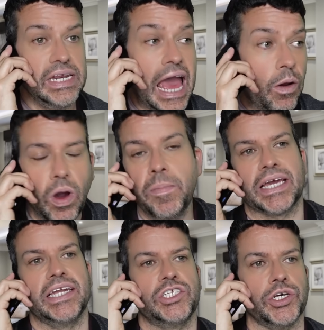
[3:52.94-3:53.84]
Now what am I
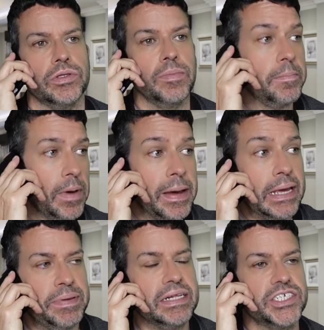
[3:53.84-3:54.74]
going to do?
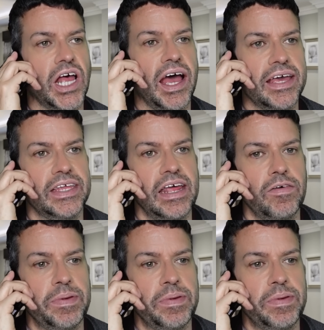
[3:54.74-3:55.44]
My bill's higher than ever